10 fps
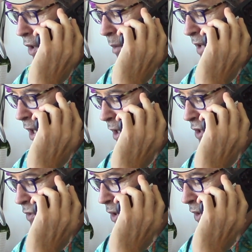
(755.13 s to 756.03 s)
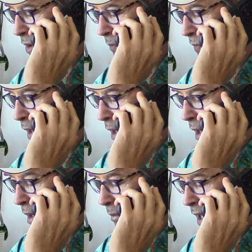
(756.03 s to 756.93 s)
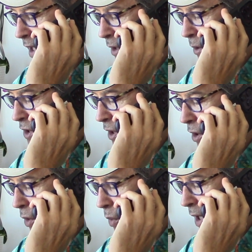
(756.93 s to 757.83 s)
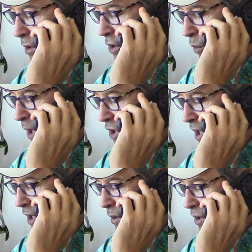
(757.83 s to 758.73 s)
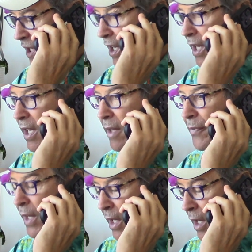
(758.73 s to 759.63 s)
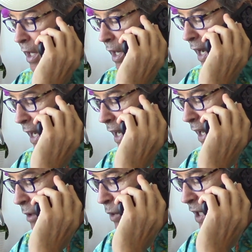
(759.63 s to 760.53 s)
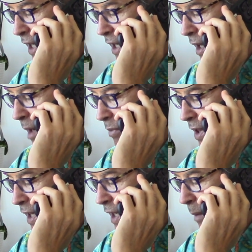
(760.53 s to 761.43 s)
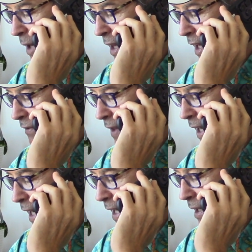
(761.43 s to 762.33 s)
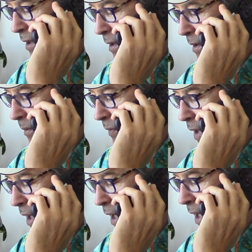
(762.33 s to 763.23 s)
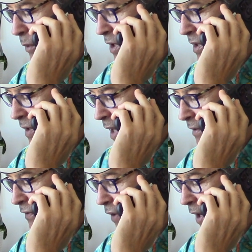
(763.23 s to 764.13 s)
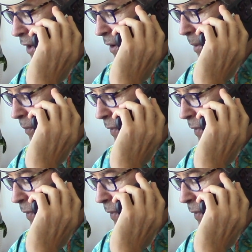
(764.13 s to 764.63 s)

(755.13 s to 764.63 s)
And I'll be honest with you. Many years ago, when I was a resident at UCLA, I had a radiculopathy down my left leg, and it was on fire.